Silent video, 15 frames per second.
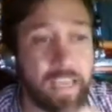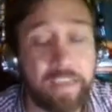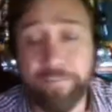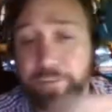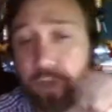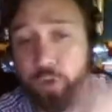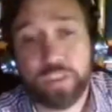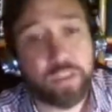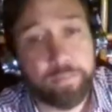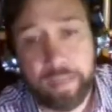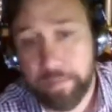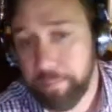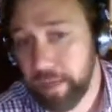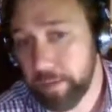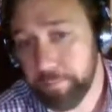if you was to
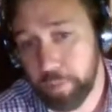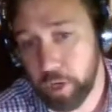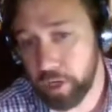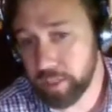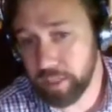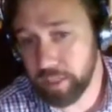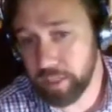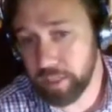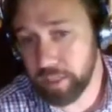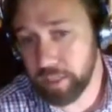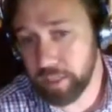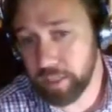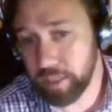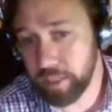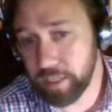meet me in person and
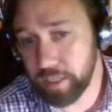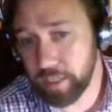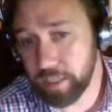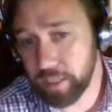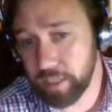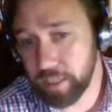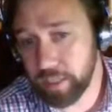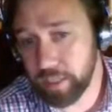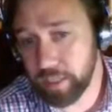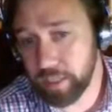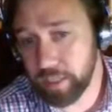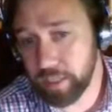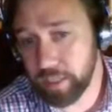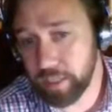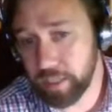smell my aftershave
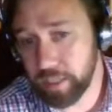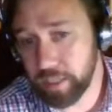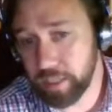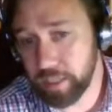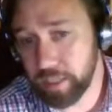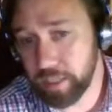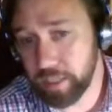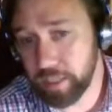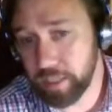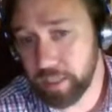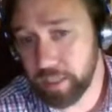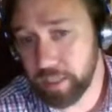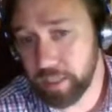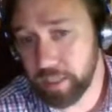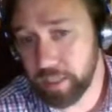or cologne,
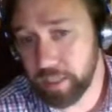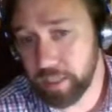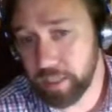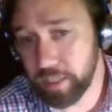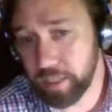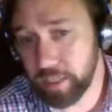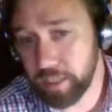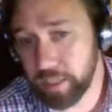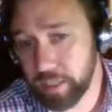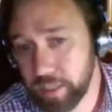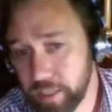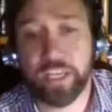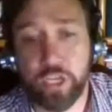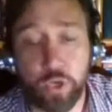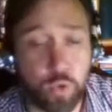that might
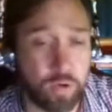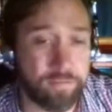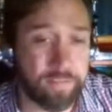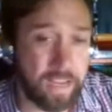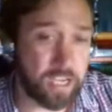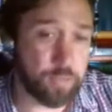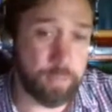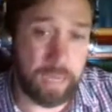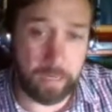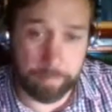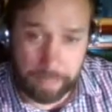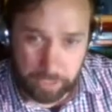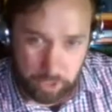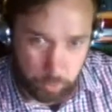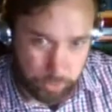take you a flashback
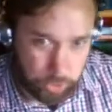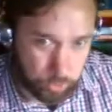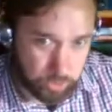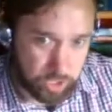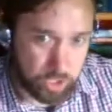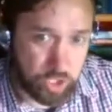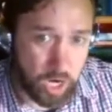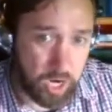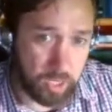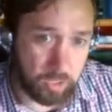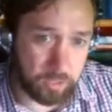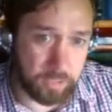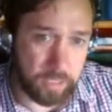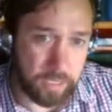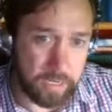back to when you were a
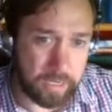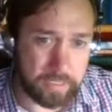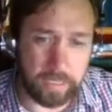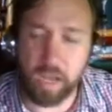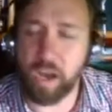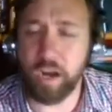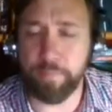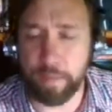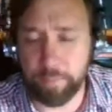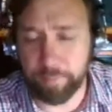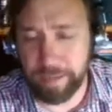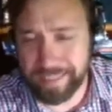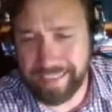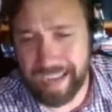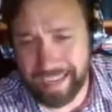child. I said, I remember
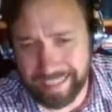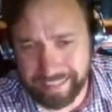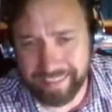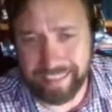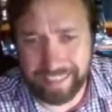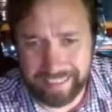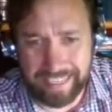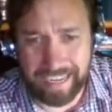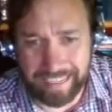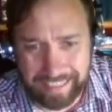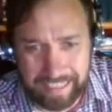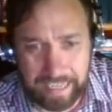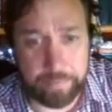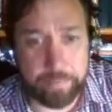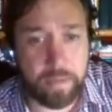my dad had the exact
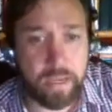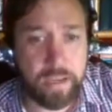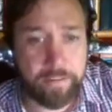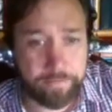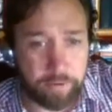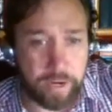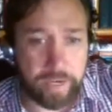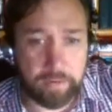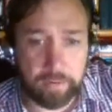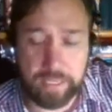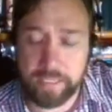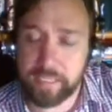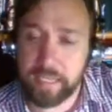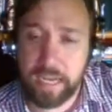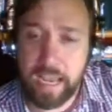same
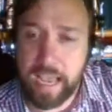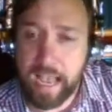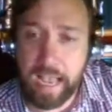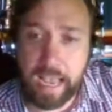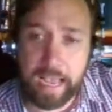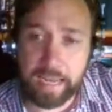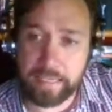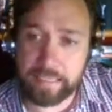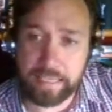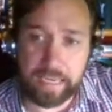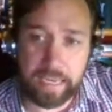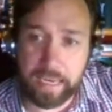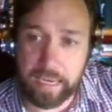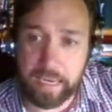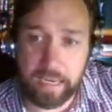fragrance, and
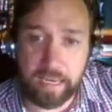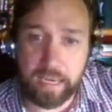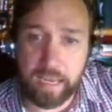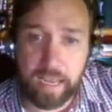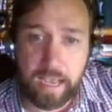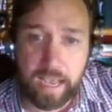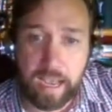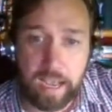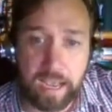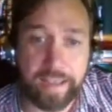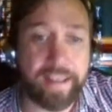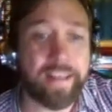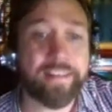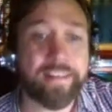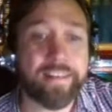
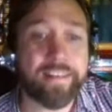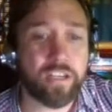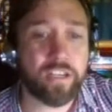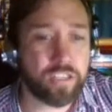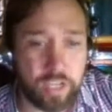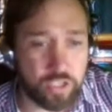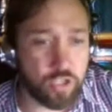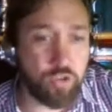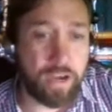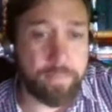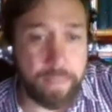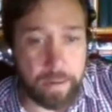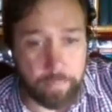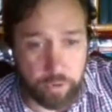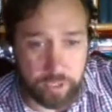and I used to have such
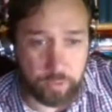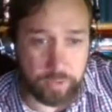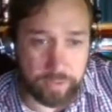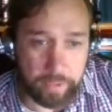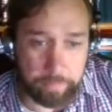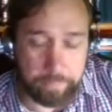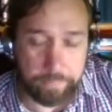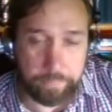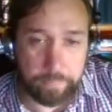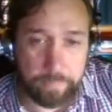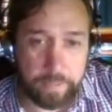great memories with him.